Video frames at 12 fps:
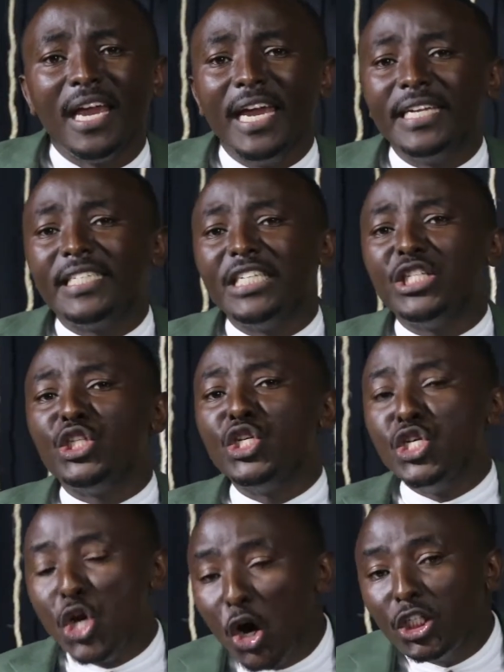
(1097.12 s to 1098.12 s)
It is
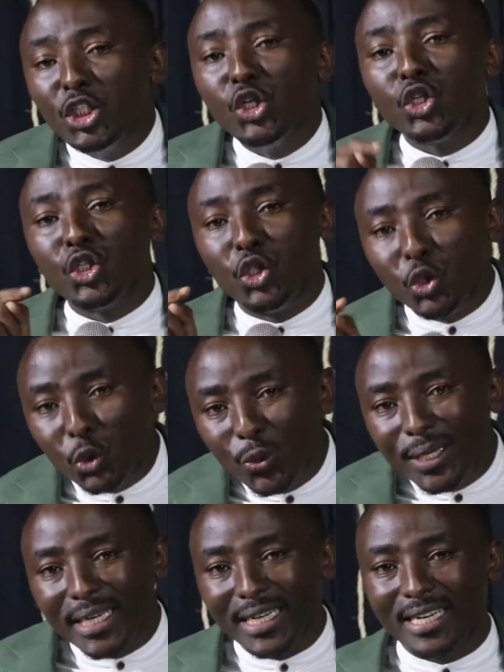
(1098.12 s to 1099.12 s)
not your
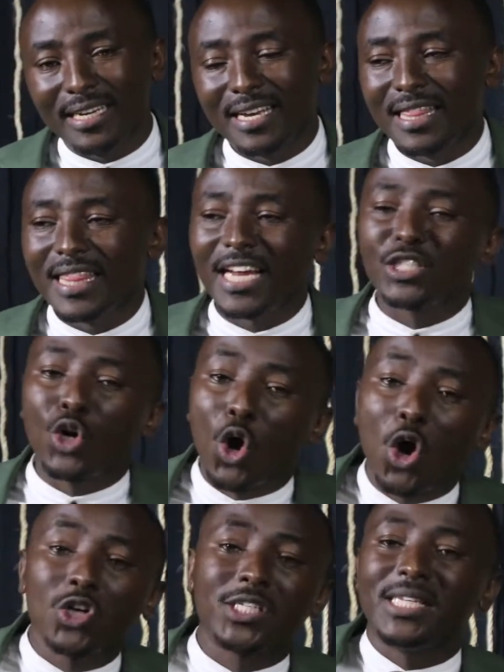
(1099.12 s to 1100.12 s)
doing that
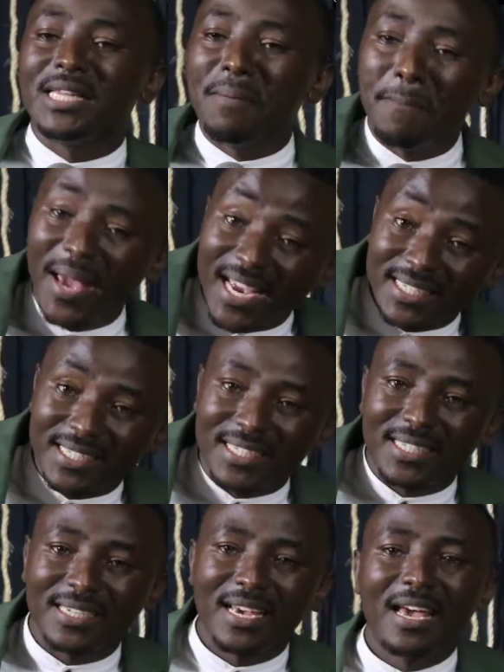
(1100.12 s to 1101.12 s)
caused the
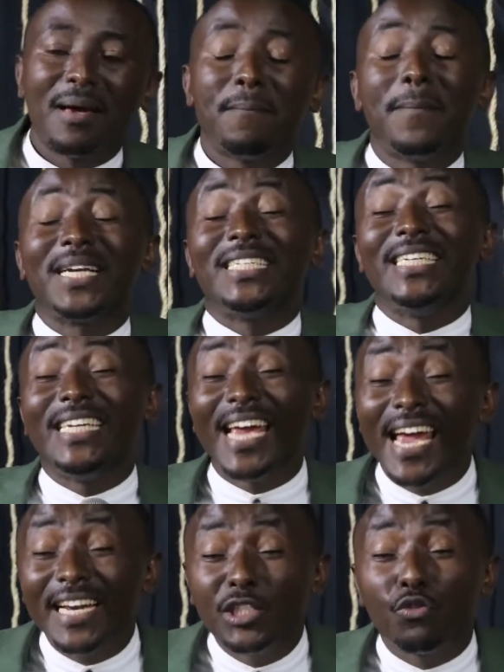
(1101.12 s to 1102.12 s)
mess, but
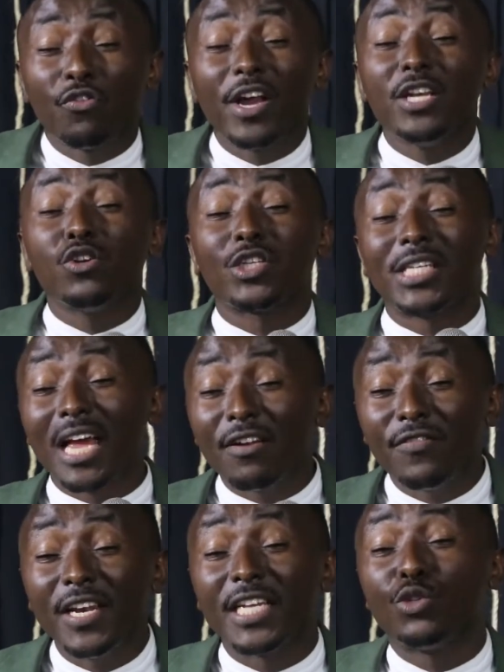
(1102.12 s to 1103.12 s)
yet you find
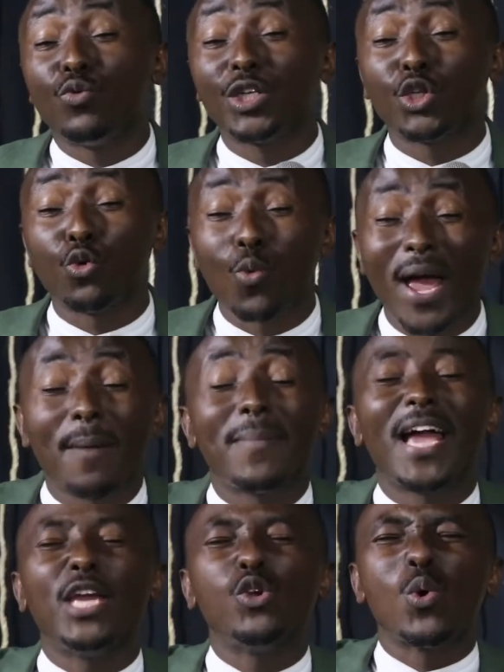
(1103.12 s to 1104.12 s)
yourself in a situation
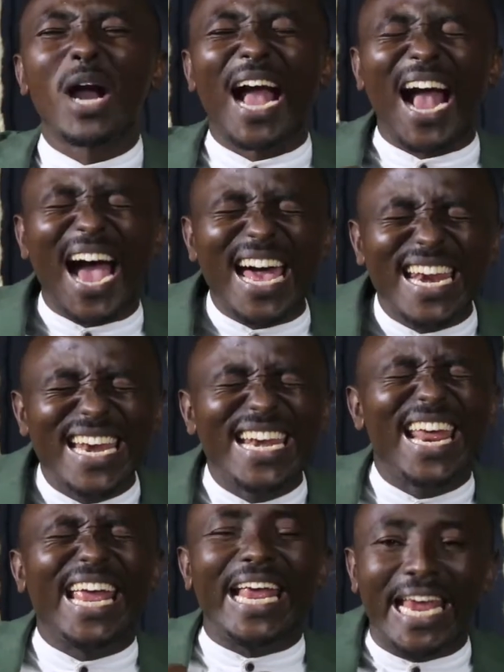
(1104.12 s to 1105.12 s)
whereby you are carrying
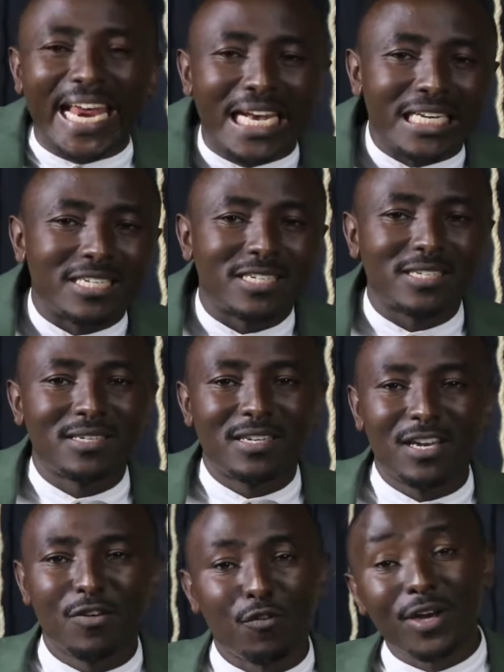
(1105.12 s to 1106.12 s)
a guilt.
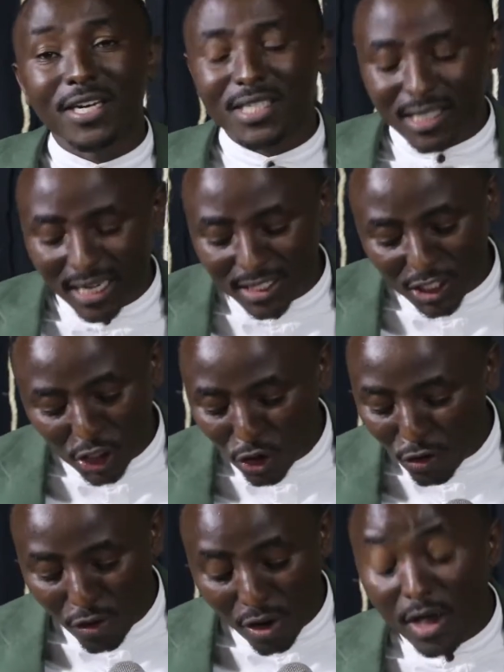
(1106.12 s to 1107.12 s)
For instance,
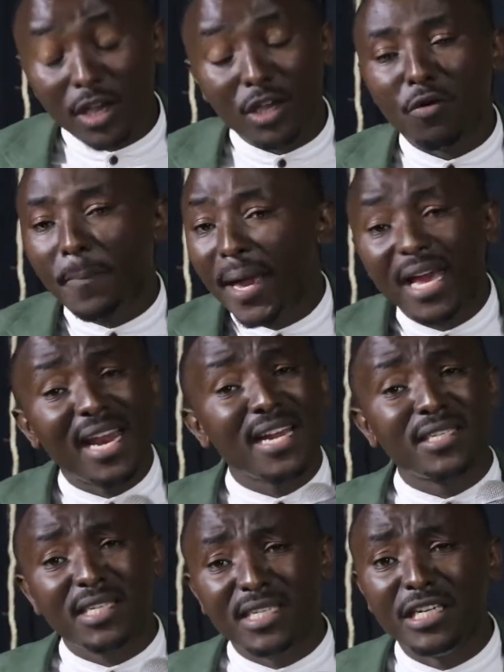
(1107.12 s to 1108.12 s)
your
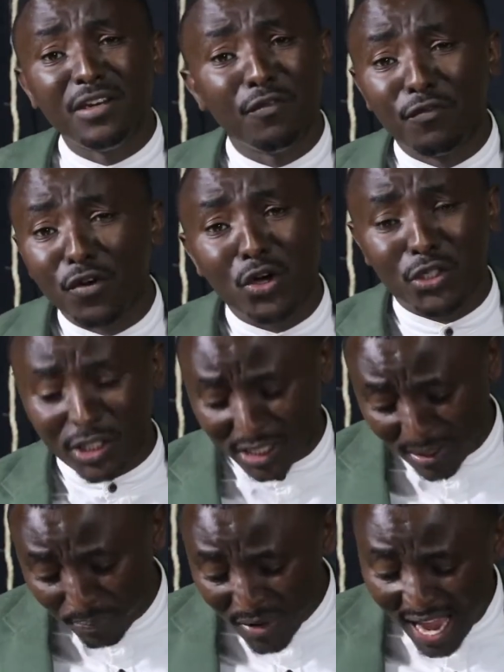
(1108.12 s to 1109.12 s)
parents
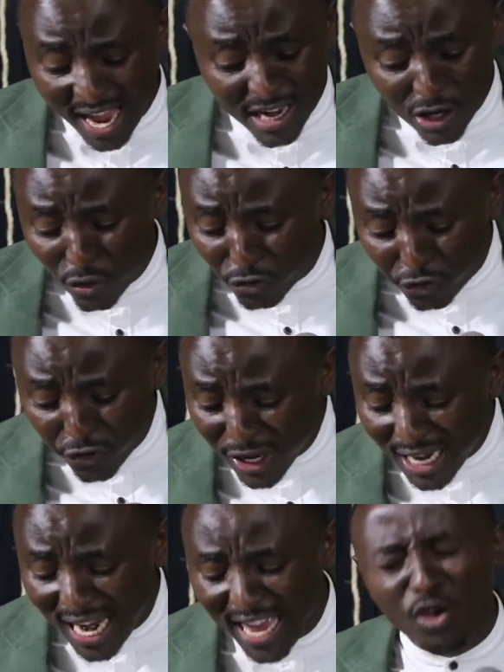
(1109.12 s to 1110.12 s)
divorced and you
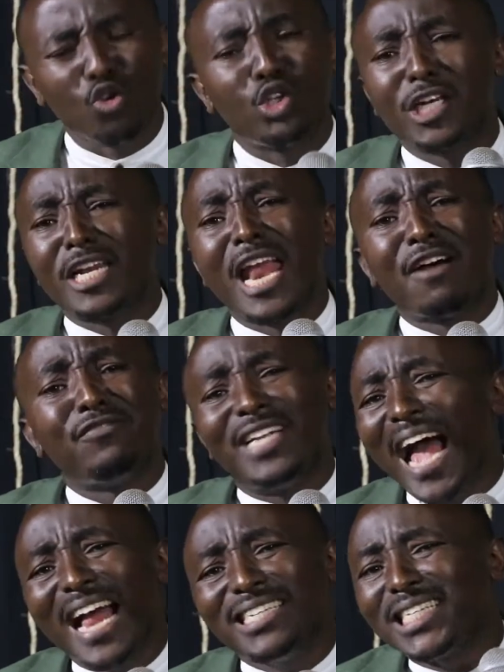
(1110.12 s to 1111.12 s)
feel like you should have
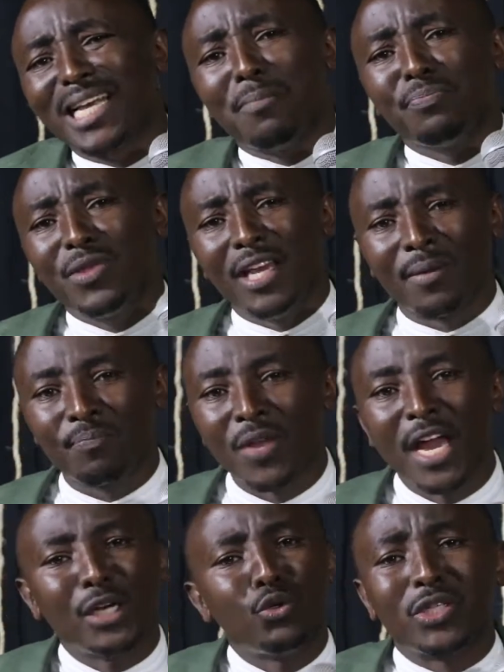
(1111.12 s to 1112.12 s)
done something
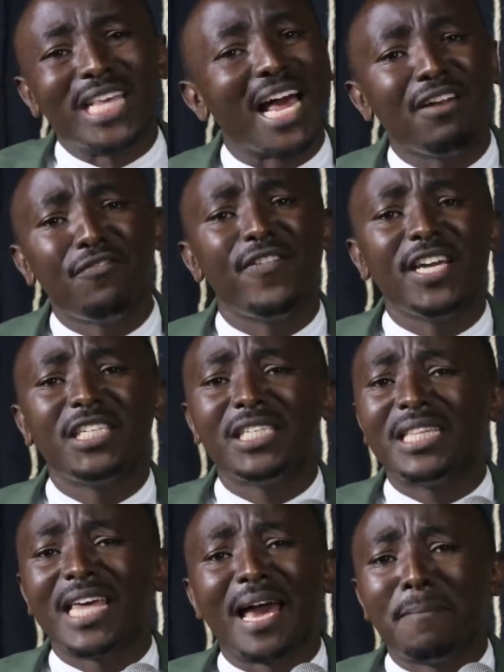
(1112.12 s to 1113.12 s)
to salvage
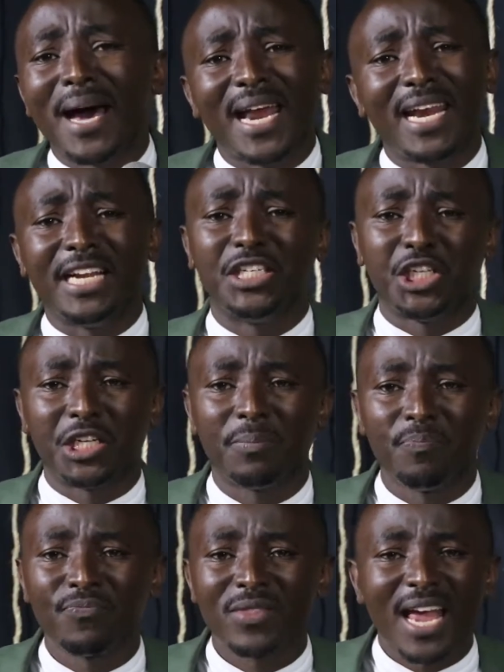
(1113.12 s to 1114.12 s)
their marriage,
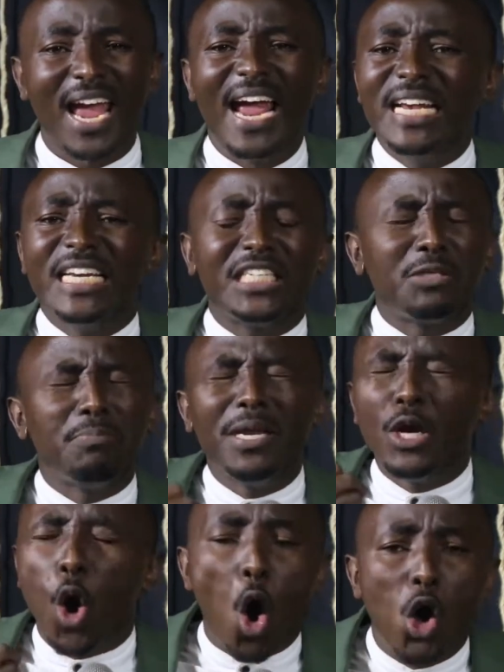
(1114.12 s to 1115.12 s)
and it's
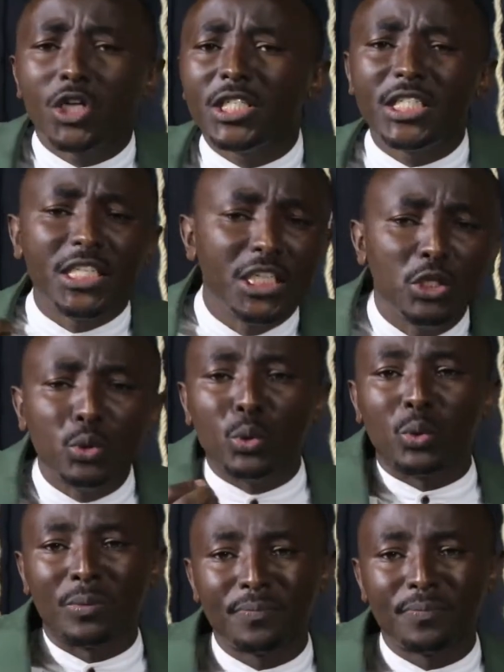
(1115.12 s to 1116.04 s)
been haunting you.